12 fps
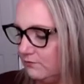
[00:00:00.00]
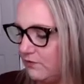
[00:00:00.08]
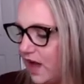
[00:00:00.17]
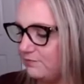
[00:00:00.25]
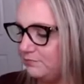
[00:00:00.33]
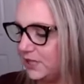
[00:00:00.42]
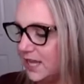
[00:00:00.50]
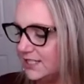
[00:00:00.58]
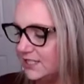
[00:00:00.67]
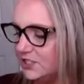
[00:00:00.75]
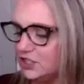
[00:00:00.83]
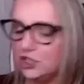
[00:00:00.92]
5
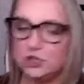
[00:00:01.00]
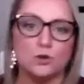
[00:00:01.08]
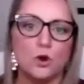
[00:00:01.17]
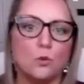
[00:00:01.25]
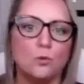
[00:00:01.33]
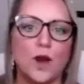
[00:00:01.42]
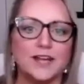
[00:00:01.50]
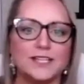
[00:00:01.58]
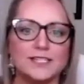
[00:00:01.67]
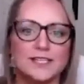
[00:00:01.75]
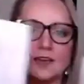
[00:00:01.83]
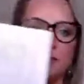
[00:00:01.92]
plus 2. What
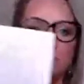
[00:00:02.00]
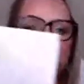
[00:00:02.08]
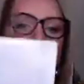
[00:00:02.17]
is it?